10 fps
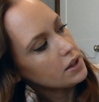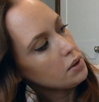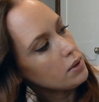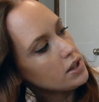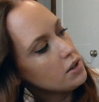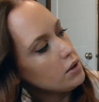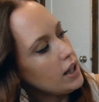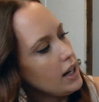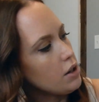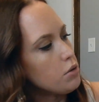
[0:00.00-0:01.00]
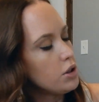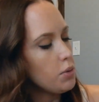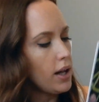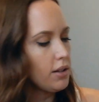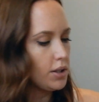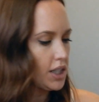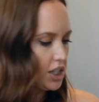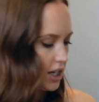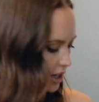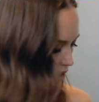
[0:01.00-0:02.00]
There was an old lady who swallowed a
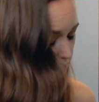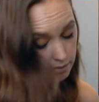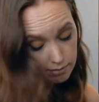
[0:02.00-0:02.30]
chick.